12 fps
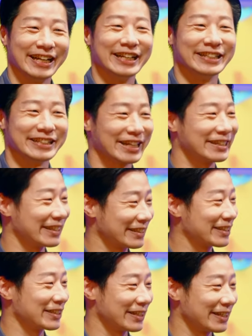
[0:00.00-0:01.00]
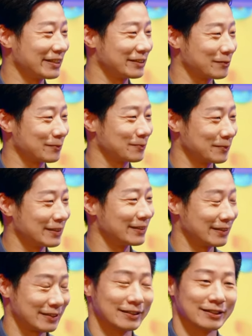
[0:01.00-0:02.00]
and I think today is
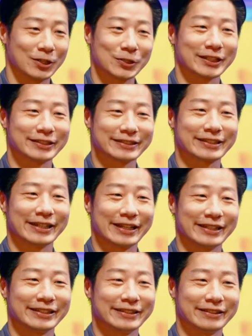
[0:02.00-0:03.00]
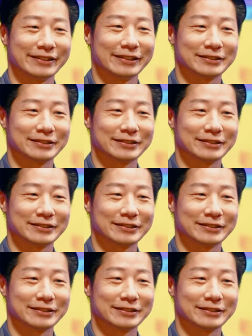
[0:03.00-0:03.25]
the longest and uh,